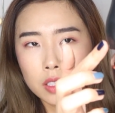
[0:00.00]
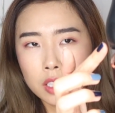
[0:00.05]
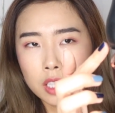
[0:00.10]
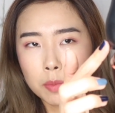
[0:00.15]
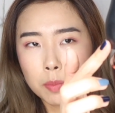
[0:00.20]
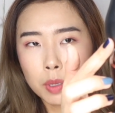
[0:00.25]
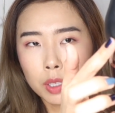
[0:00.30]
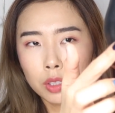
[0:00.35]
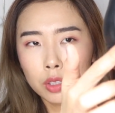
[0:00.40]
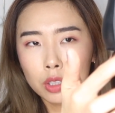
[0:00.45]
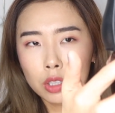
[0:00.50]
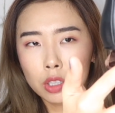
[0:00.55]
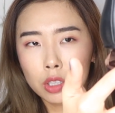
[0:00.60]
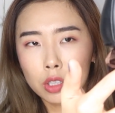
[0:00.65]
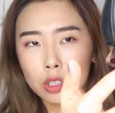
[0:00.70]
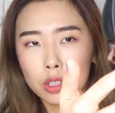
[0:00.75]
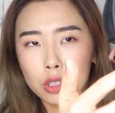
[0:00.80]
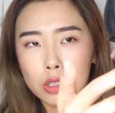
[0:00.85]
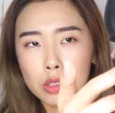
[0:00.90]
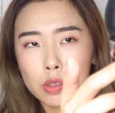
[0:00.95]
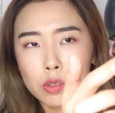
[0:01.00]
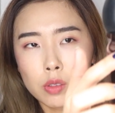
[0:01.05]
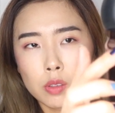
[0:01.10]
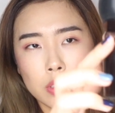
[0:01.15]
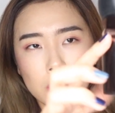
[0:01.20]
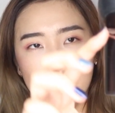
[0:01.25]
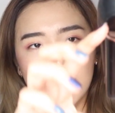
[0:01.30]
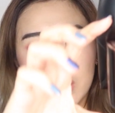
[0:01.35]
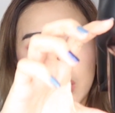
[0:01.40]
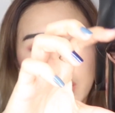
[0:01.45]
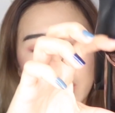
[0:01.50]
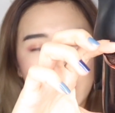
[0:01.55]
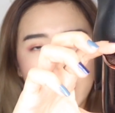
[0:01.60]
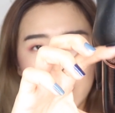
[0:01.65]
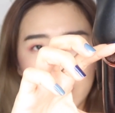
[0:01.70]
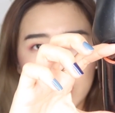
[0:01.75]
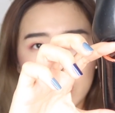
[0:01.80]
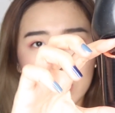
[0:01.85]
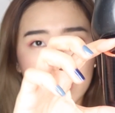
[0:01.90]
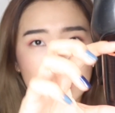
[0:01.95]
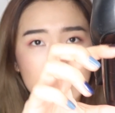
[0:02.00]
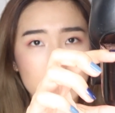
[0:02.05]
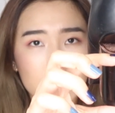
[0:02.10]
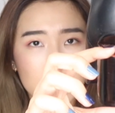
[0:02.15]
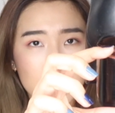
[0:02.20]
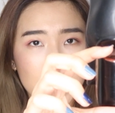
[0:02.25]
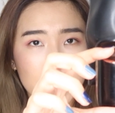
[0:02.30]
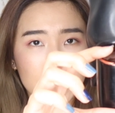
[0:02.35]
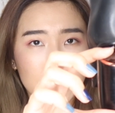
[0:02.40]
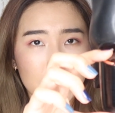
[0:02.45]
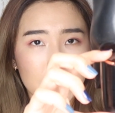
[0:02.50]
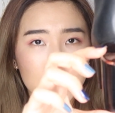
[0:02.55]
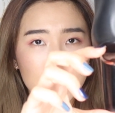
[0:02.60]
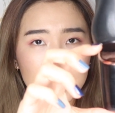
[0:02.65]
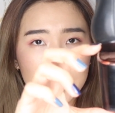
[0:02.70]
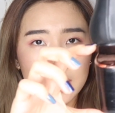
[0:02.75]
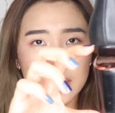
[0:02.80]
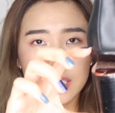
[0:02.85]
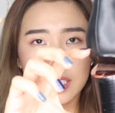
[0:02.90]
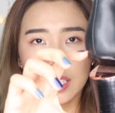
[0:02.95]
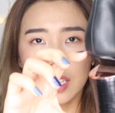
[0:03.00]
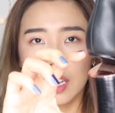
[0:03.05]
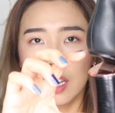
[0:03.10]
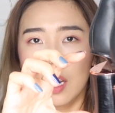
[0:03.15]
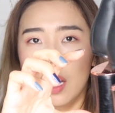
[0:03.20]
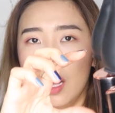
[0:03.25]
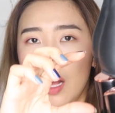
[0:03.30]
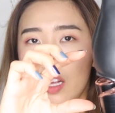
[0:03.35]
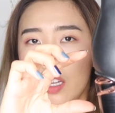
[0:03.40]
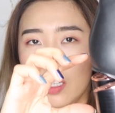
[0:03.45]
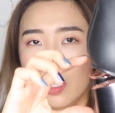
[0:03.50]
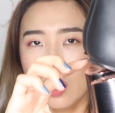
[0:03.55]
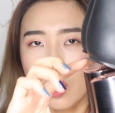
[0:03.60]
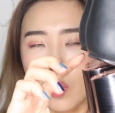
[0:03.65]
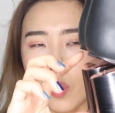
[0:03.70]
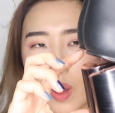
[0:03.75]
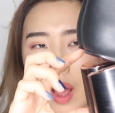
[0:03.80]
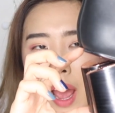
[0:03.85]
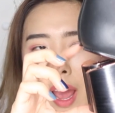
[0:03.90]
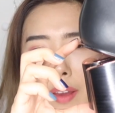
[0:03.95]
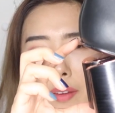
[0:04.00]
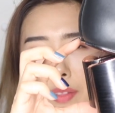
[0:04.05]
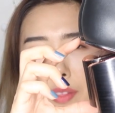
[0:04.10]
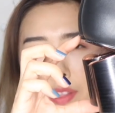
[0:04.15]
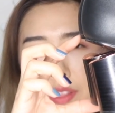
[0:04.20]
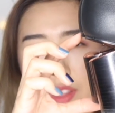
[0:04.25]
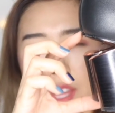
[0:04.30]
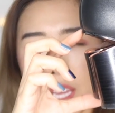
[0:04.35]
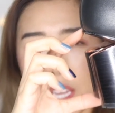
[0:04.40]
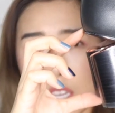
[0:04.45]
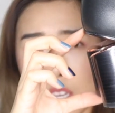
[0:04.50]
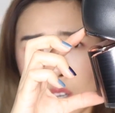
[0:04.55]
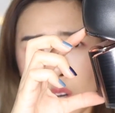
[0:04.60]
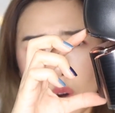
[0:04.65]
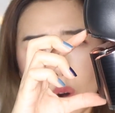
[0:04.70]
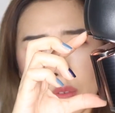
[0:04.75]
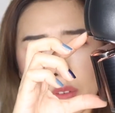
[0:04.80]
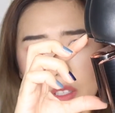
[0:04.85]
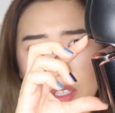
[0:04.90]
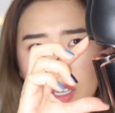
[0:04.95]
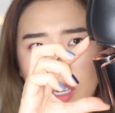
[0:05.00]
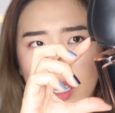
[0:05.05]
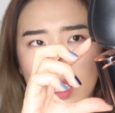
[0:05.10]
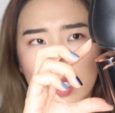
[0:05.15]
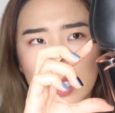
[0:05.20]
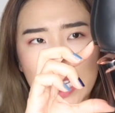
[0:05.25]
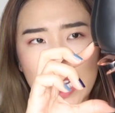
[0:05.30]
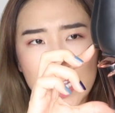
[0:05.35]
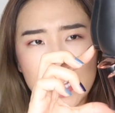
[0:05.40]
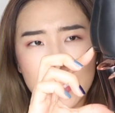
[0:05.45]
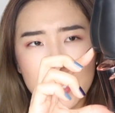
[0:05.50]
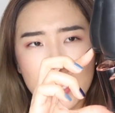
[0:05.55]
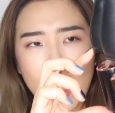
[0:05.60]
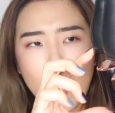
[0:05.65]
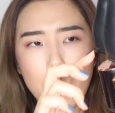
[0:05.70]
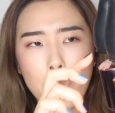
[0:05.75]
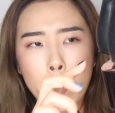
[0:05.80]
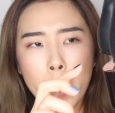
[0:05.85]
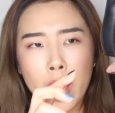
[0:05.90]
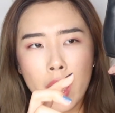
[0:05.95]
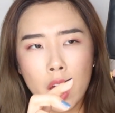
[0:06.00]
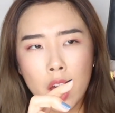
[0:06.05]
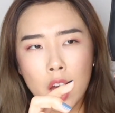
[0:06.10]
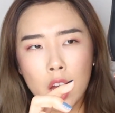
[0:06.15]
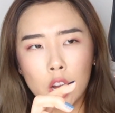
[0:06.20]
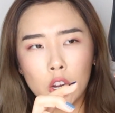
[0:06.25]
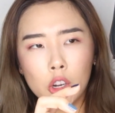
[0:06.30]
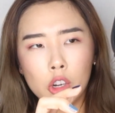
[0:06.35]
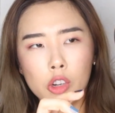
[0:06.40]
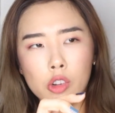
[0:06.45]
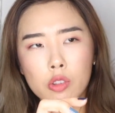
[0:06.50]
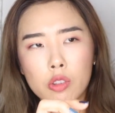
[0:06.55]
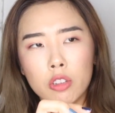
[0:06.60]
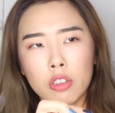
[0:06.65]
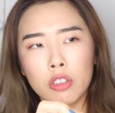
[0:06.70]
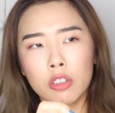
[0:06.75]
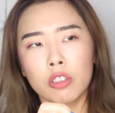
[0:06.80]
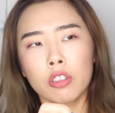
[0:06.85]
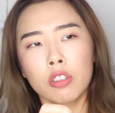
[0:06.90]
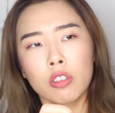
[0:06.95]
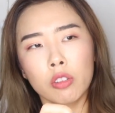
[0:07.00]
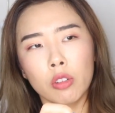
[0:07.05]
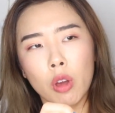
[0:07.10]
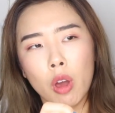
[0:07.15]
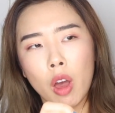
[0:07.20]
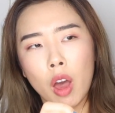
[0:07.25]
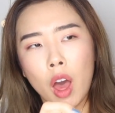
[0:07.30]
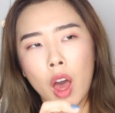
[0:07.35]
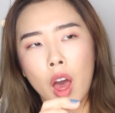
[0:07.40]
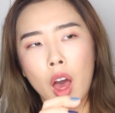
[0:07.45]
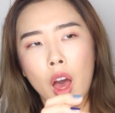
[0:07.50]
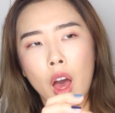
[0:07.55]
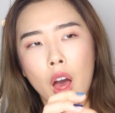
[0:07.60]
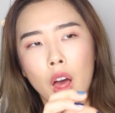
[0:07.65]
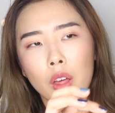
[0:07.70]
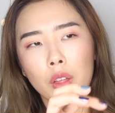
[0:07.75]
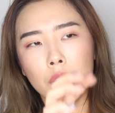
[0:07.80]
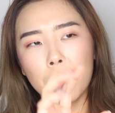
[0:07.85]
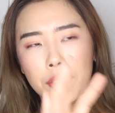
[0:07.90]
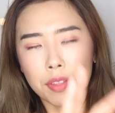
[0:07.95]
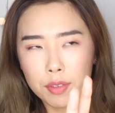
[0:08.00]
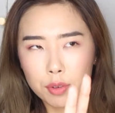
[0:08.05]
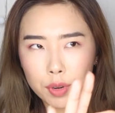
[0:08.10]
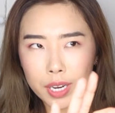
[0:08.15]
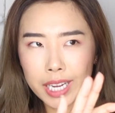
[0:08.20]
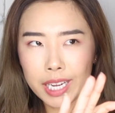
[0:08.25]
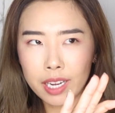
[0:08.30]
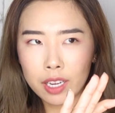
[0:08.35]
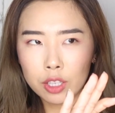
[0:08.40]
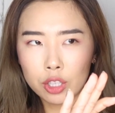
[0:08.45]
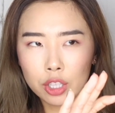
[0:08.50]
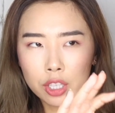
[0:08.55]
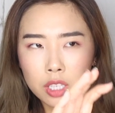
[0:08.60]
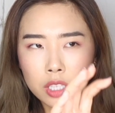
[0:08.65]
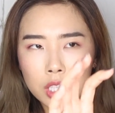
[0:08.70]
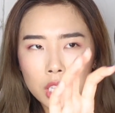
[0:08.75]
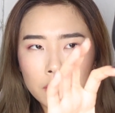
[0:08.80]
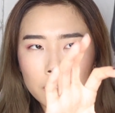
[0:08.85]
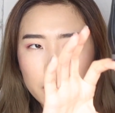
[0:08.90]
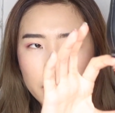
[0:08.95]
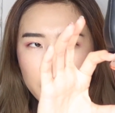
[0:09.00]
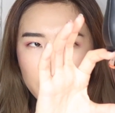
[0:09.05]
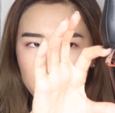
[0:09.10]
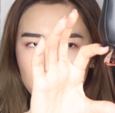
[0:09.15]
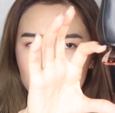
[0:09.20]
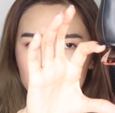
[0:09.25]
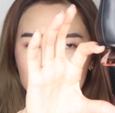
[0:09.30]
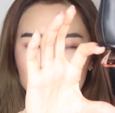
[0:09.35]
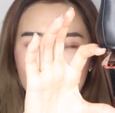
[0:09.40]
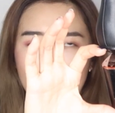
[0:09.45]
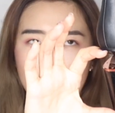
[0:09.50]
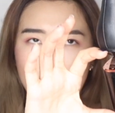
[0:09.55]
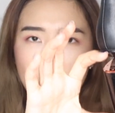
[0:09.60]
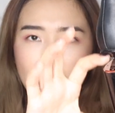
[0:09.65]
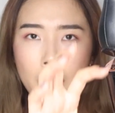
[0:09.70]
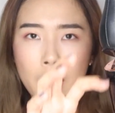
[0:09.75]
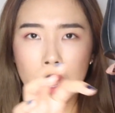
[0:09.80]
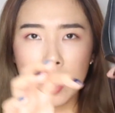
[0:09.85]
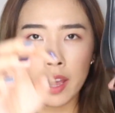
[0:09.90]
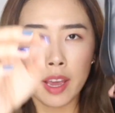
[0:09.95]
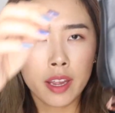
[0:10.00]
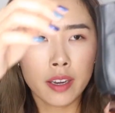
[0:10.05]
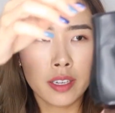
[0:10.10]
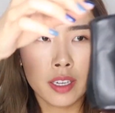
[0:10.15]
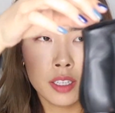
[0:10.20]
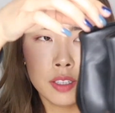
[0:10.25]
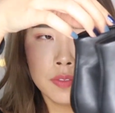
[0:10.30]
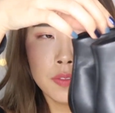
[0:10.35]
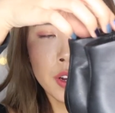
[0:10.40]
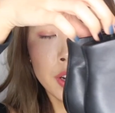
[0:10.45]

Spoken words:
typical heels like this. So I think overall it's about 3 inches of the heel, and it's